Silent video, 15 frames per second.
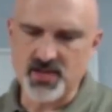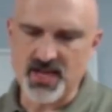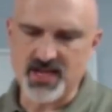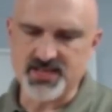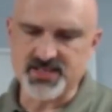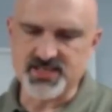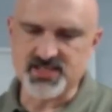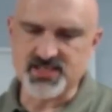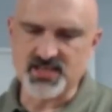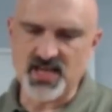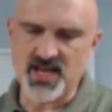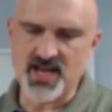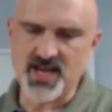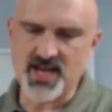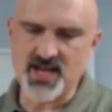and
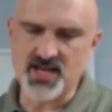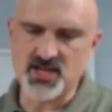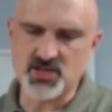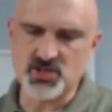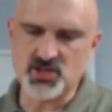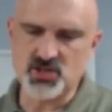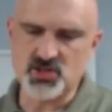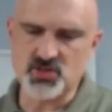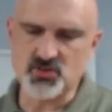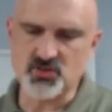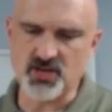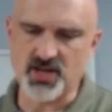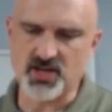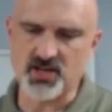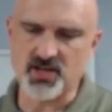sly
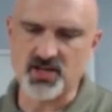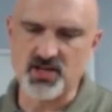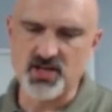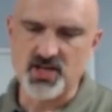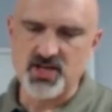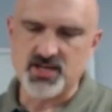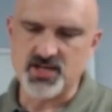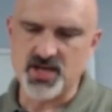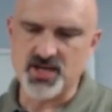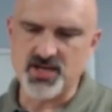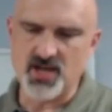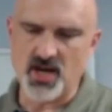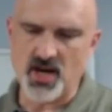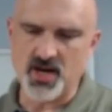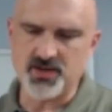trick
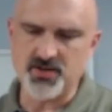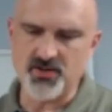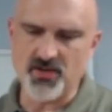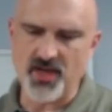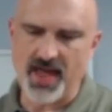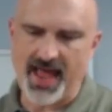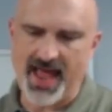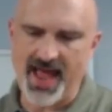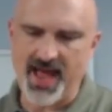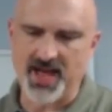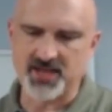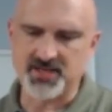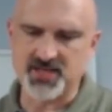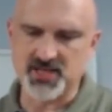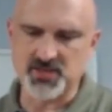done under the
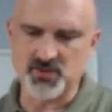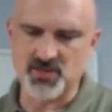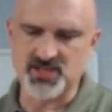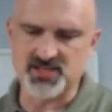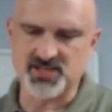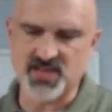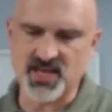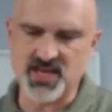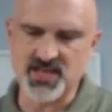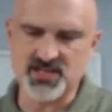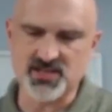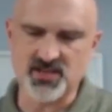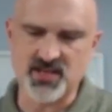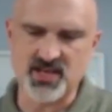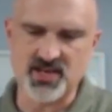hat, as we say,
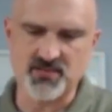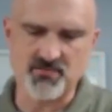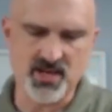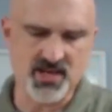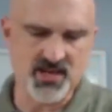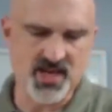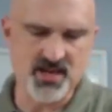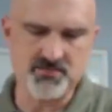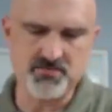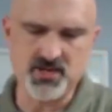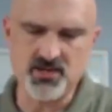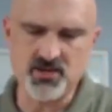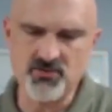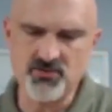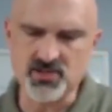so that it may not
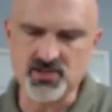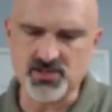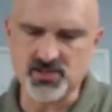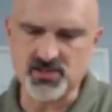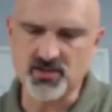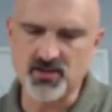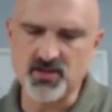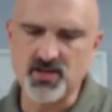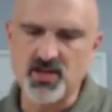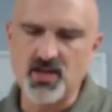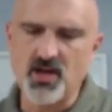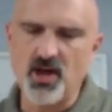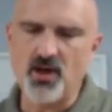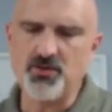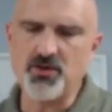be noticed.
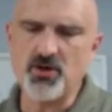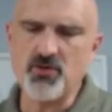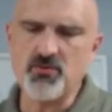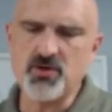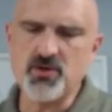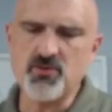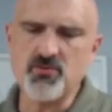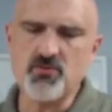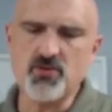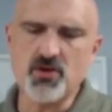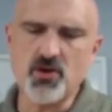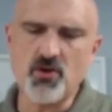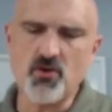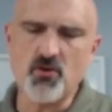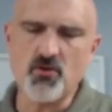Although you
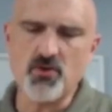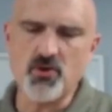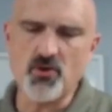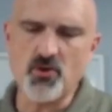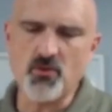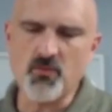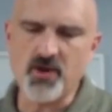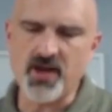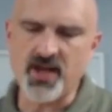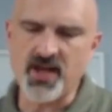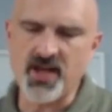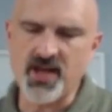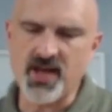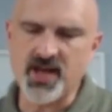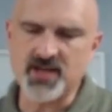go your
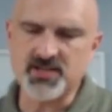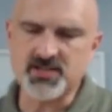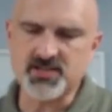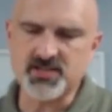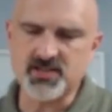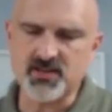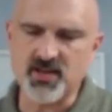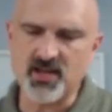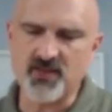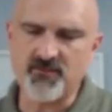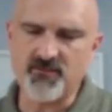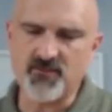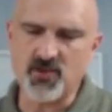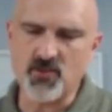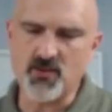way as
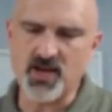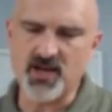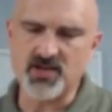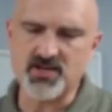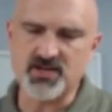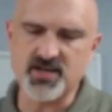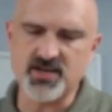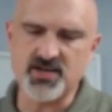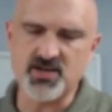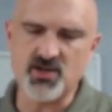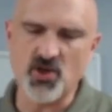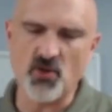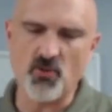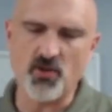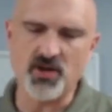if you had done
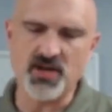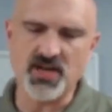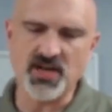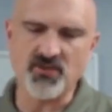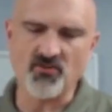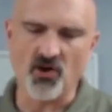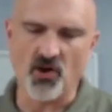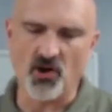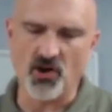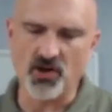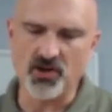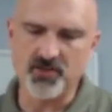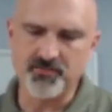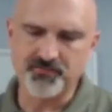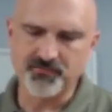no one any wrong,